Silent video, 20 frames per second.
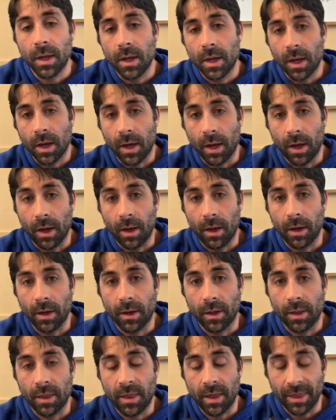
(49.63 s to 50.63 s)

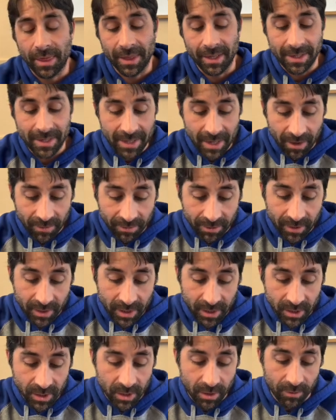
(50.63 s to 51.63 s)
then the
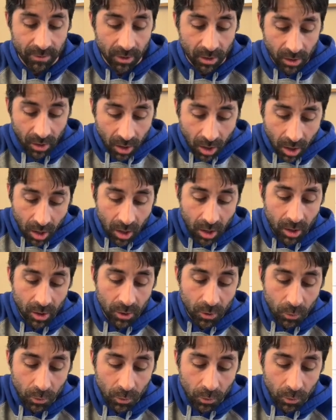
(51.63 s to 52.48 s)
definition of a log